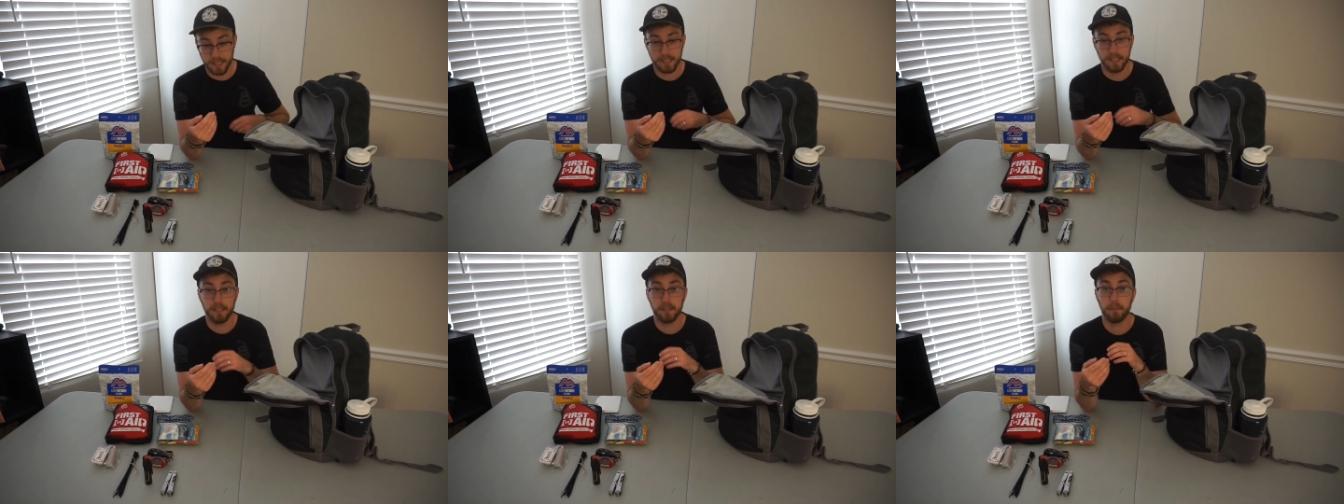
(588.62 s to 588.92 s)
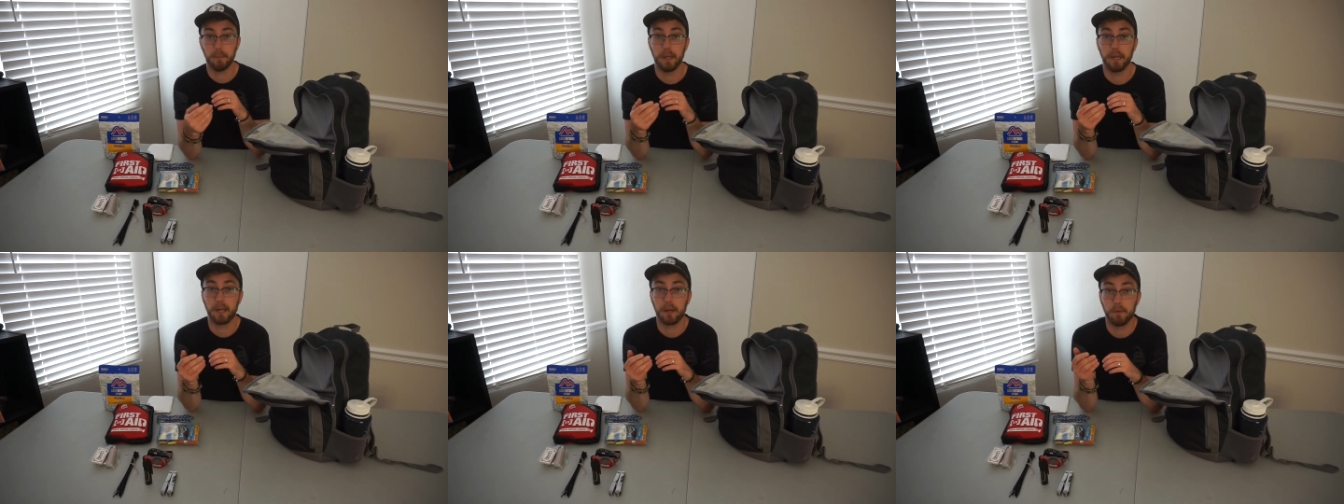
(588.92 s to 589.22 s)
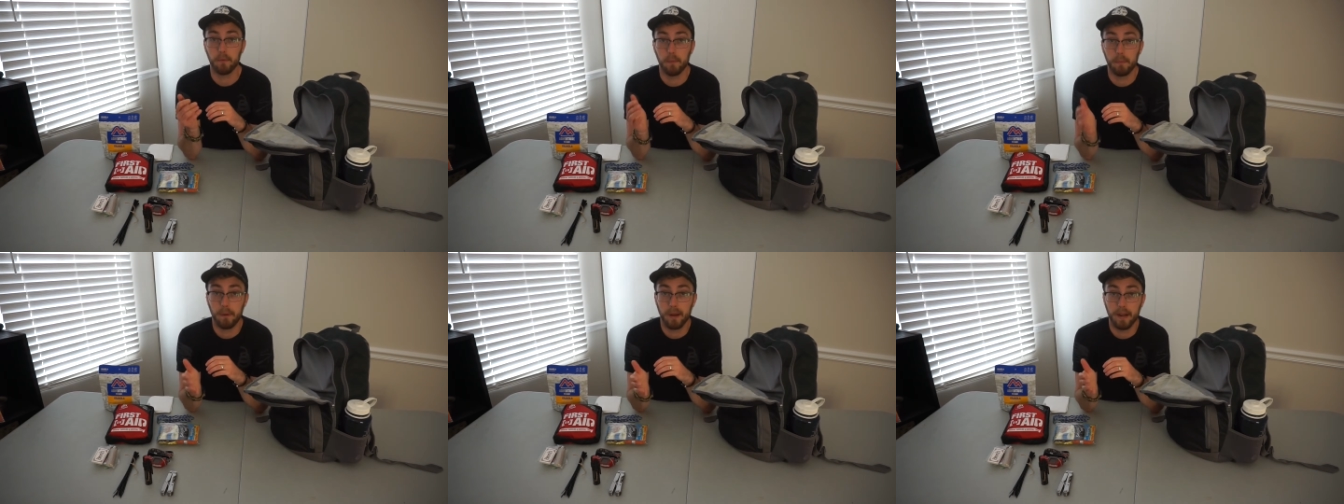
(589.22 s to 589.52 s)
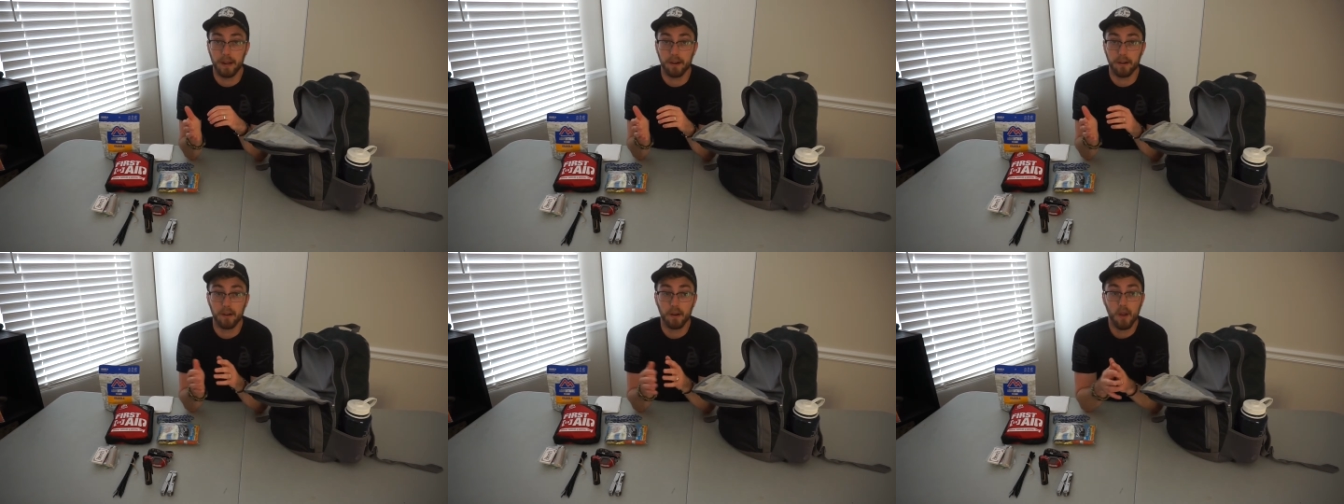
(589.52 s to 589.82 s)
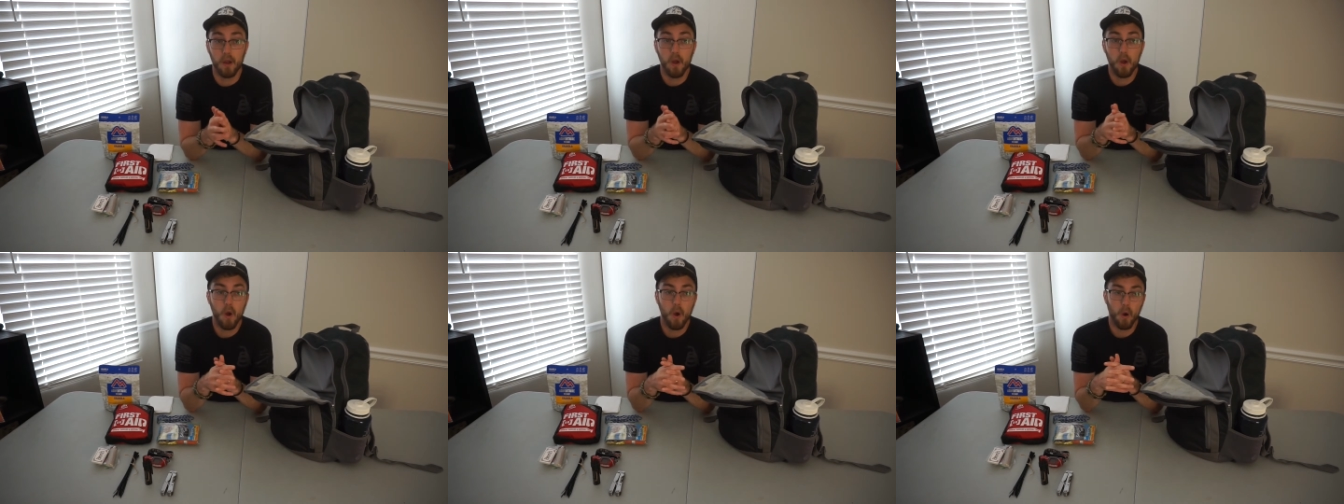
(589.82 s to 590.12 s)
need to make a
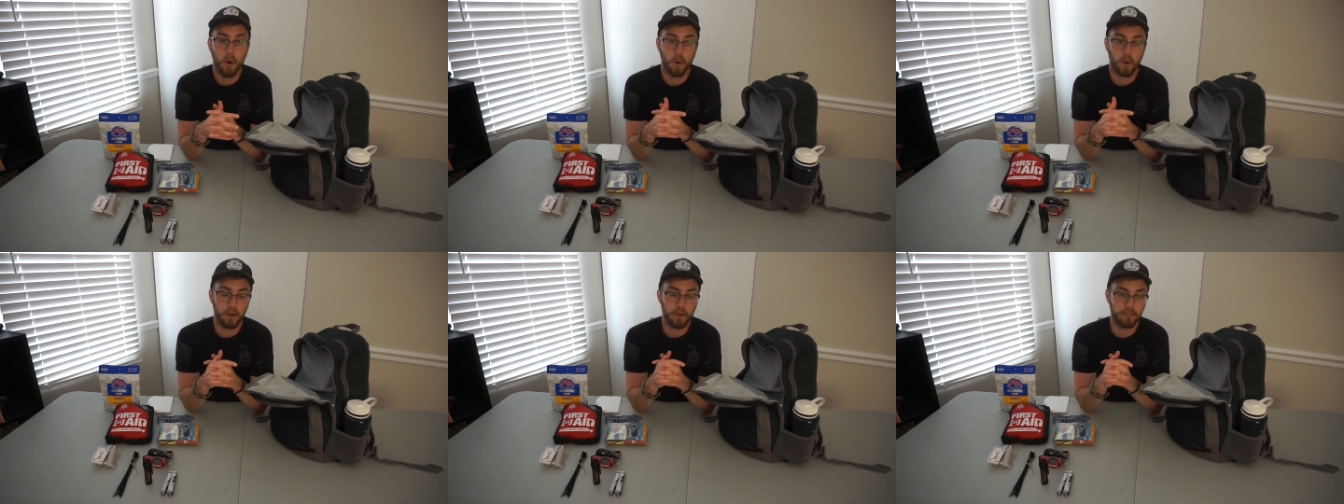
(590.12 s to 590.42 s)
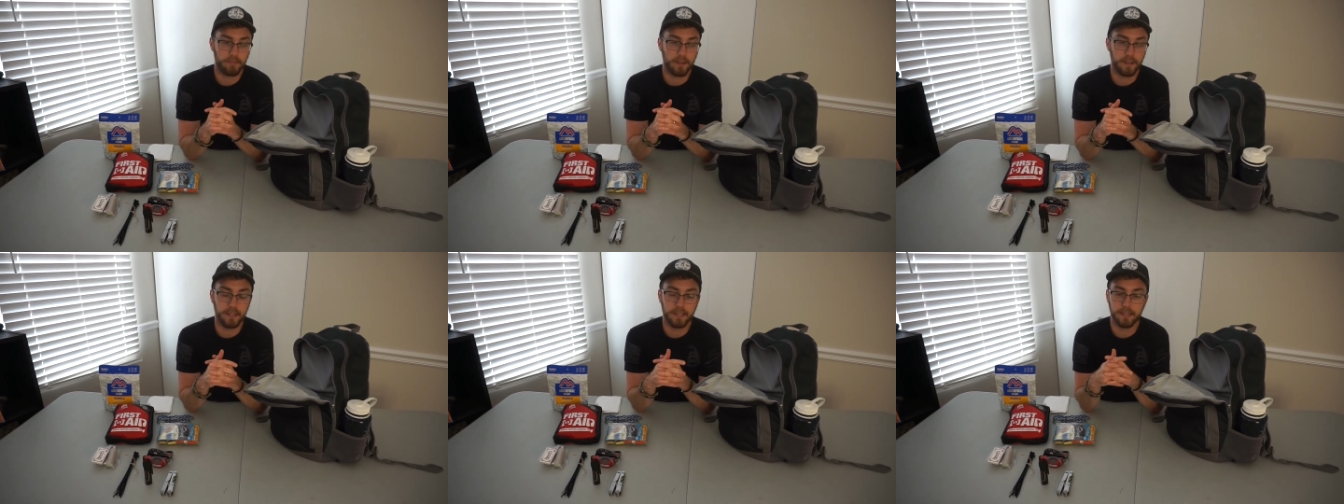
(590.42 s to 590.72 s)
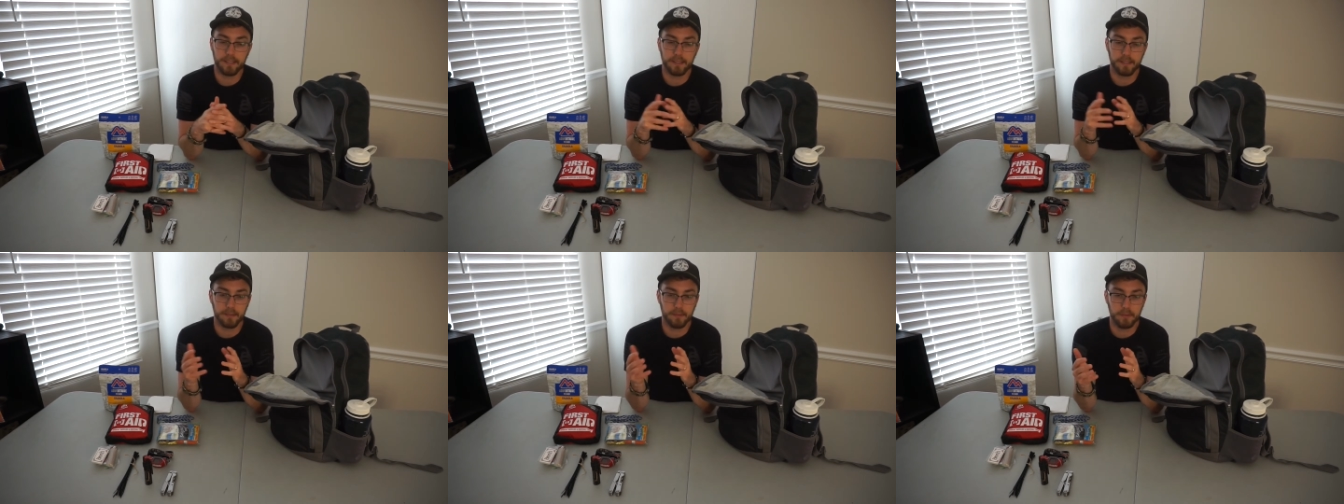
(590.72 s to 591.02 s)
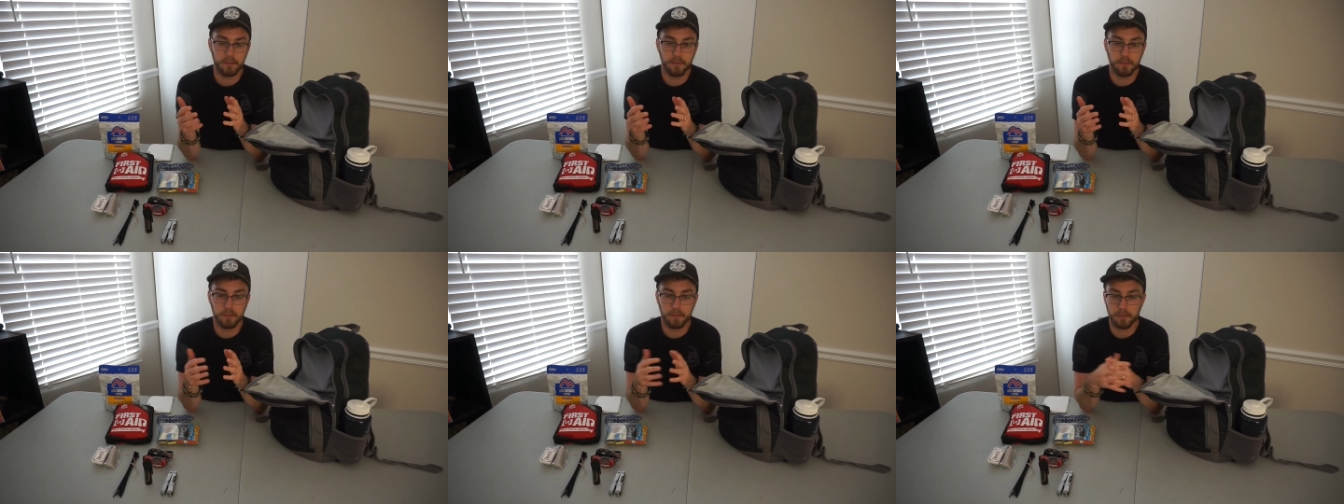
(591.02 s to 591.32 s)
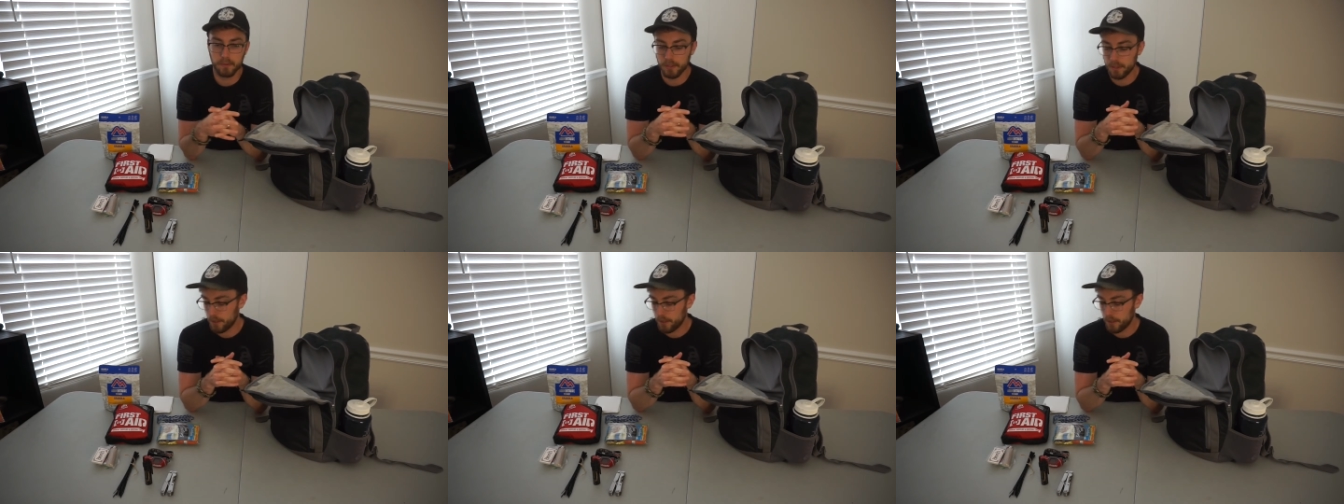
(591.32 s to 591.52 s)
repair, or if I need to,